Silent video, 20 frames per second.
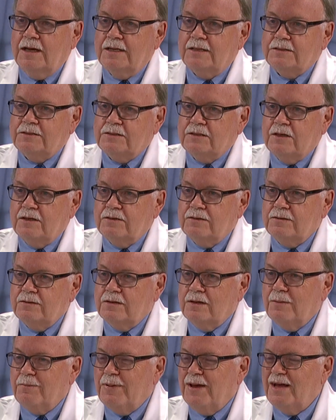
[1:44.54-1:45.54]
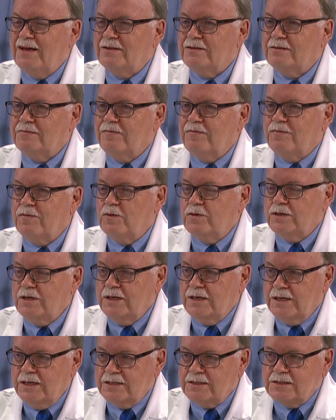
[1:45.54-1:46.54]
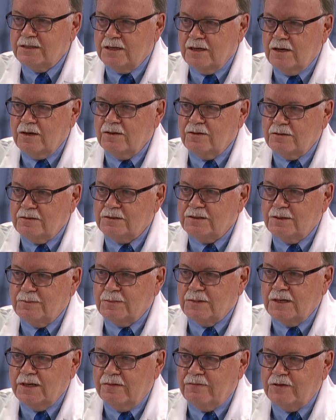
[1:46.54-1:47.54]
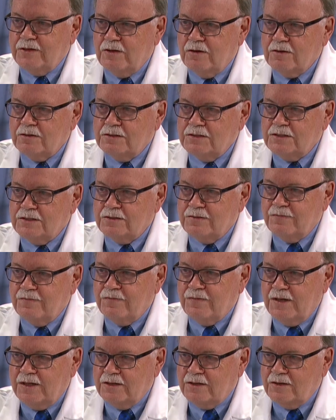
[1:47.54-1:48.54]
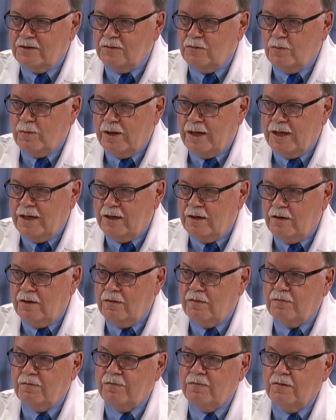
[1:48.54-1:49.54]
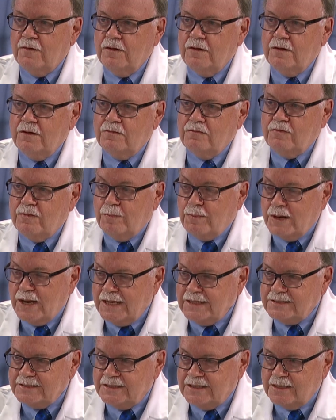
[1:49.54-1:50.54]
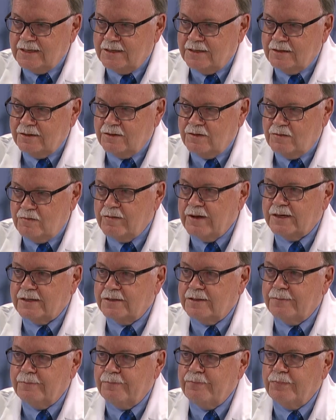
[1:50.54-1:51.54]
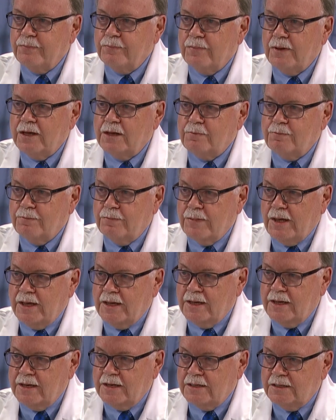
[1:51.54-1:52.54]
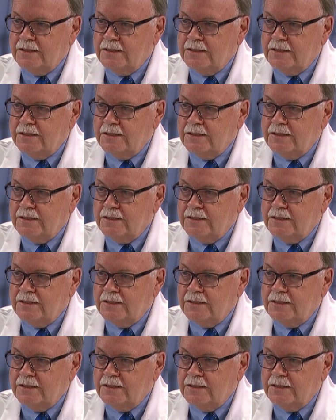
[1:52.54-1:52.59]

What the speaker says: So about 40 years ago, some clever doctors invented a way of replacing the rectum by making an